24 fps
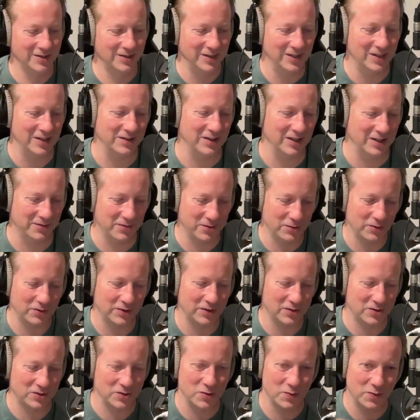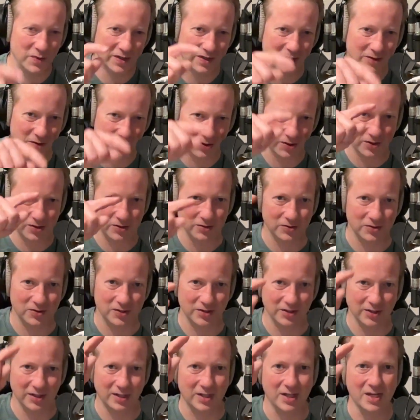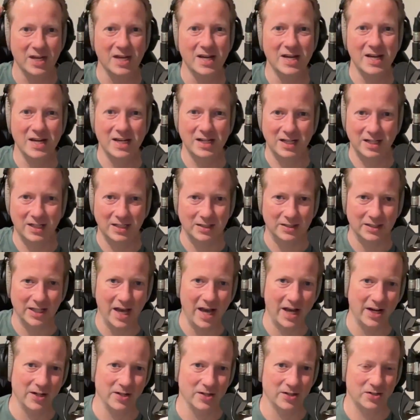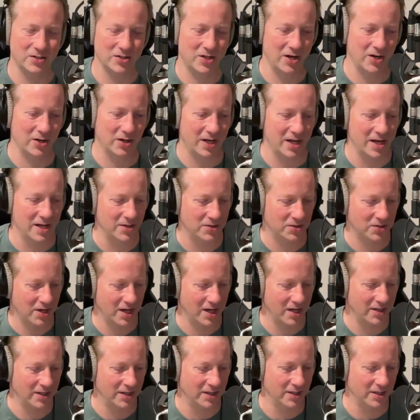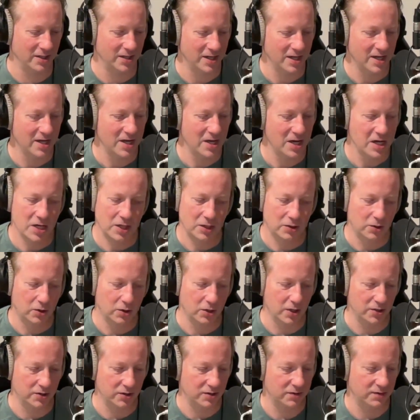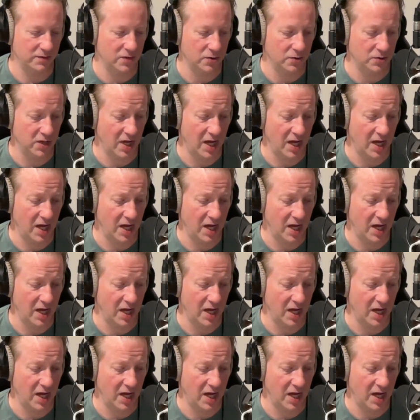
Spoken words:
Like if you really zoom in and look, you'll see like a staircase kind of look on these views.